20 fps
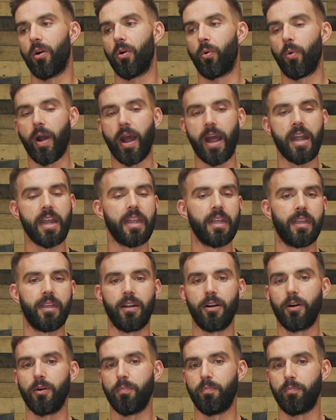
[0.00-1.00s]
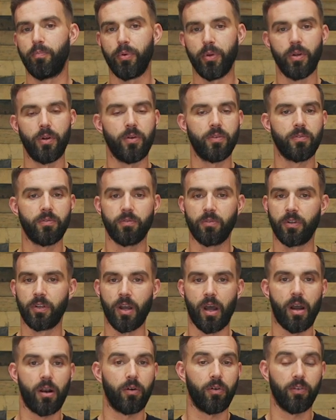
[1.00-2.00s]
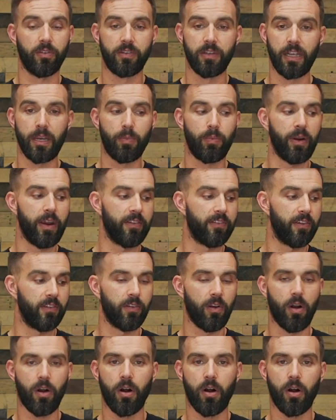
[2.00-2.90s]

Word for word: riding gear, boots, goggles, knee braces,